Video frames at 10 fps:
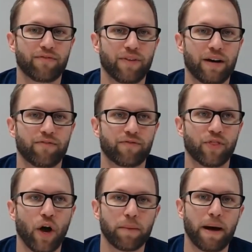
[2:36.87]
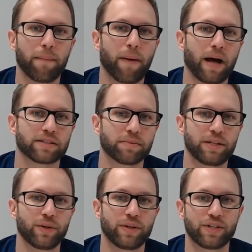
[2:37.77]
I've thought about possibly
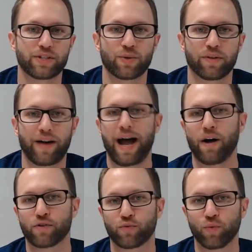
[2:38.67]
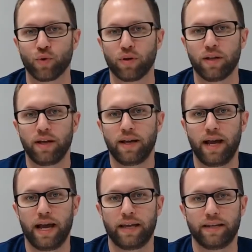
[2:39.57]
doing just sort of a house rule
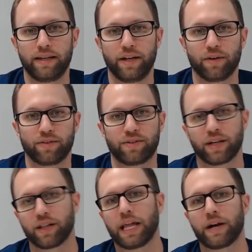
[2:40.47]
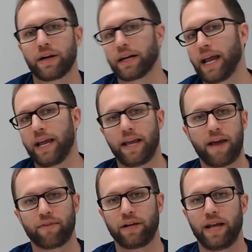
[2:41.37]
and, declaring, hey,
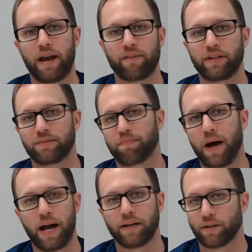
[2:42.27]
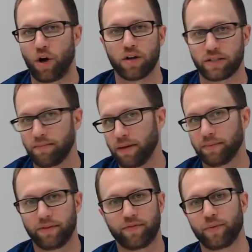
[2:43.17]
every pile costs a
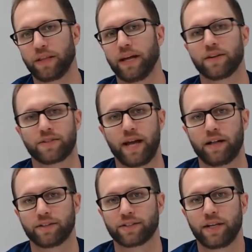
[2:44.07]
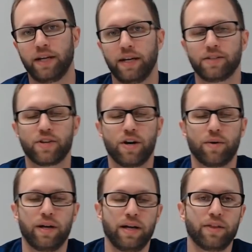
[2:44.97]
minimum of $3,000.
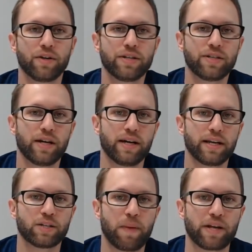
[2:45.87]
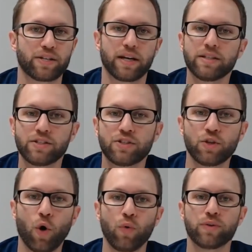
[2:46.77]
So there is an expansion, and this is an
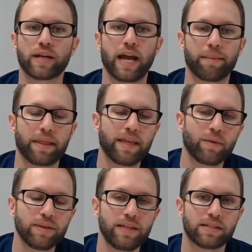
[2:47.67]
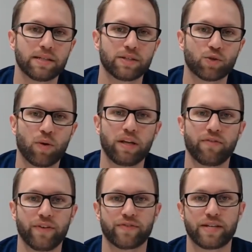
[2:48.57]
older game, I think released in
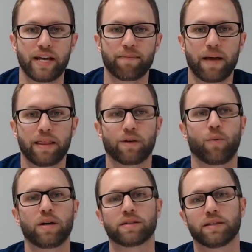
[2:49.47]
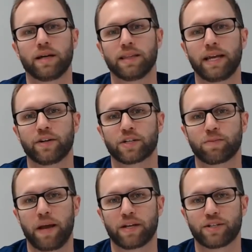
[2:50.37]
2015, and there was a later
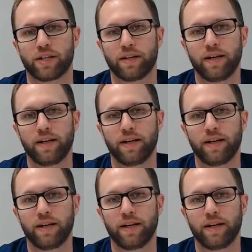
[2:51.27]
expansion,